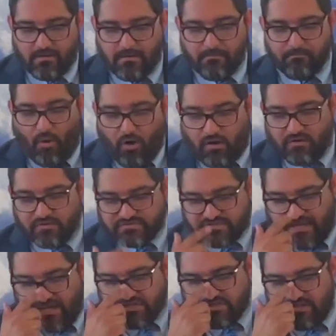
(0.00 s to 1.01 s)
Paul
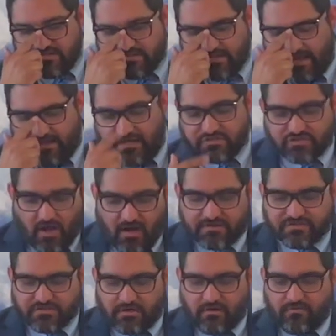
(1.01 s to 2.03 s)
teaches, and he
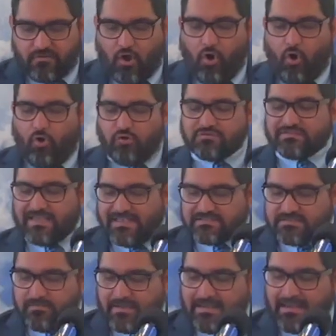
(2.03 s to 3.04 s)
talks here in the Old
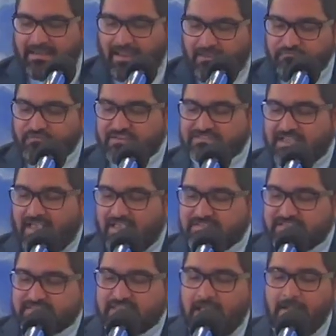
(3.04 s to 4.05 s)
Testament, and
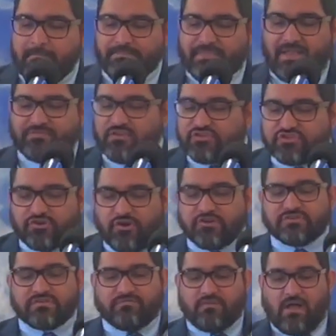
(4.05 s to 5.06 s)
emphasizes that the
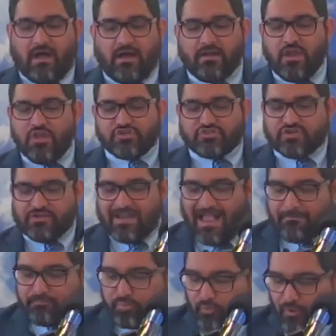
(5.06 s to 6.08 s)
church of God should
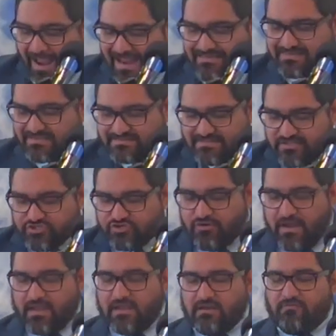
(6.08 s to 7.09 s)
not practice the
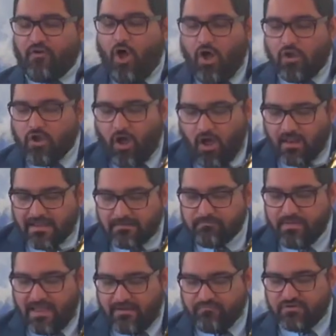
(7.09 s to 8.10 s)
drinking of alcoholic
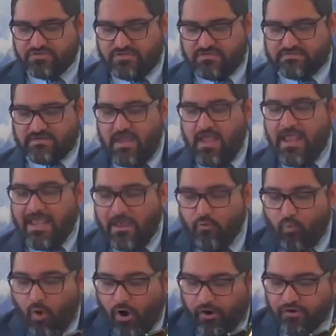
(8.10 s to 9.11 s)
beverages. He
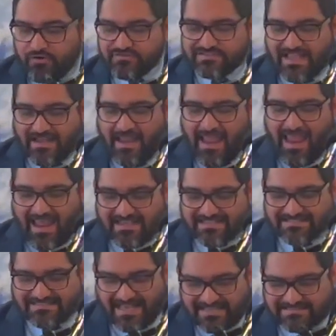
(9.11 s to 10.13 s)
warns that
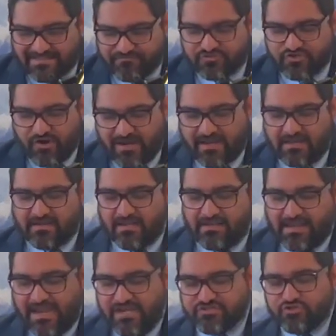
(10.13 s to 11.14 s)
excessive drinking can
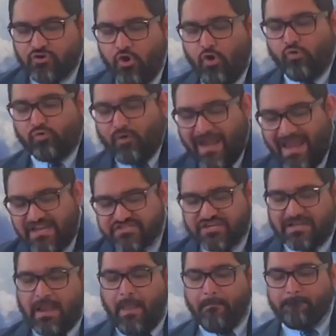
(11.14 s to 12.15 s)
lead to
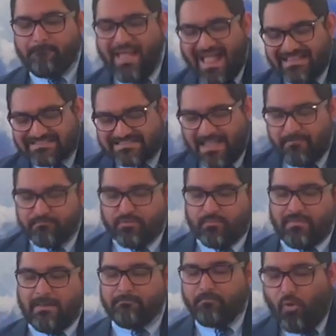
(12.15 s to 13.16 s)
raging, bad
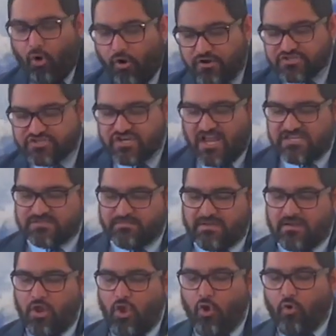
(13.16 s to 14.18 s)
temperament, poor
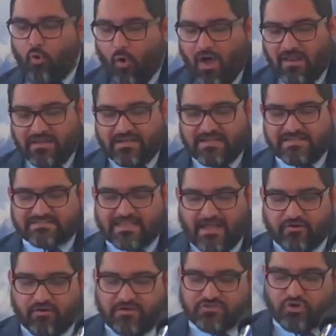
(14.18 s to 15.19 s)
judgment, qualities that
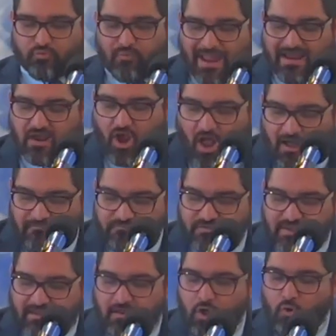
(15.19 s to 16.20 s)
are in direct
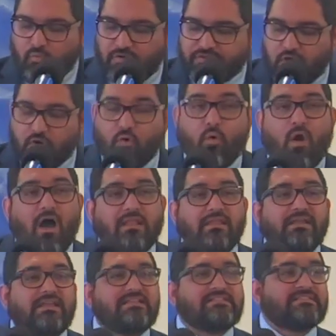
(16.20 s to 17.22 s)
conflict with the
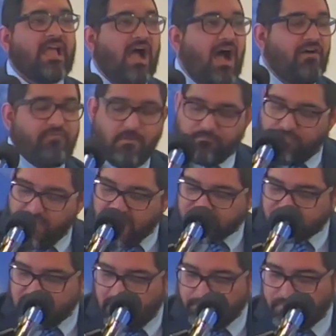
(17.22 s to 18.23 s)
qualities of a
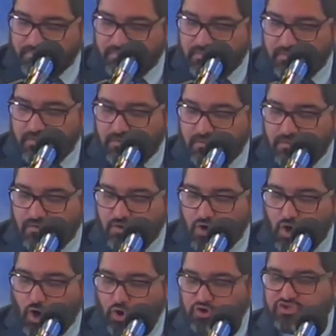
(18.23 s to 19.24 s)
bishop
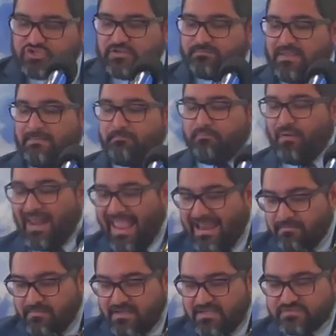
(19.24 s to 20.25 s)
who should be
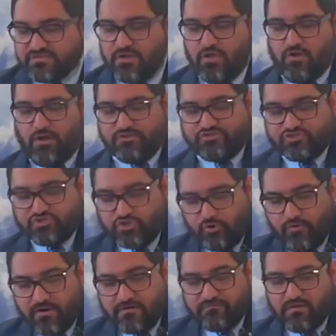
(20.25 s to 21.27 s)
blameless, a
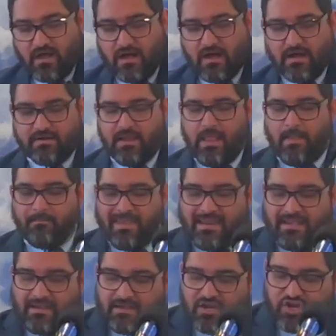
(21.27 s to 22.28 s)
steward of God,
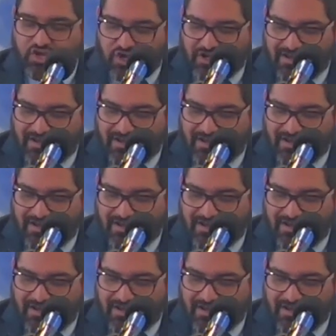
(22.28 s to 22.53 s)
meaning a good